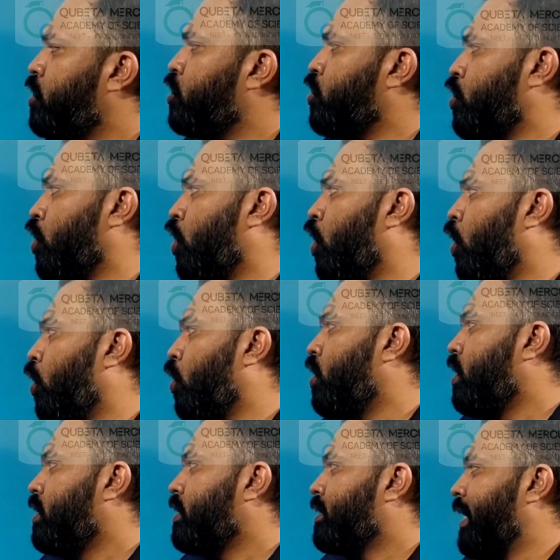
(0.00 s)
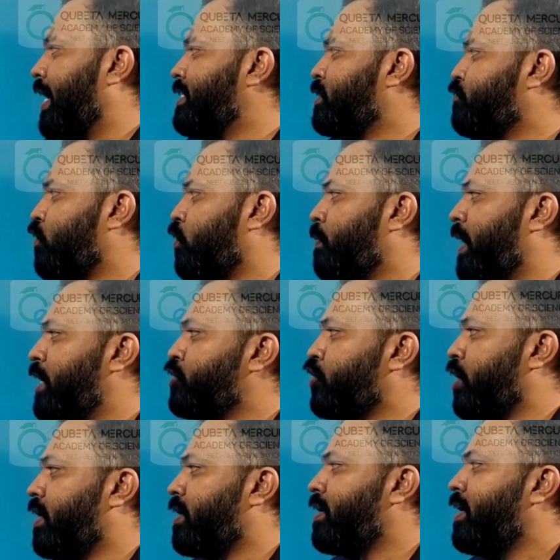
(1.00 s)
No.
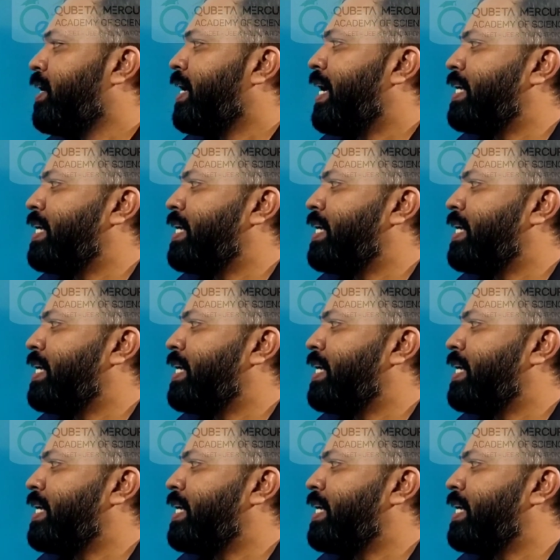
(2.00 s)
Transformation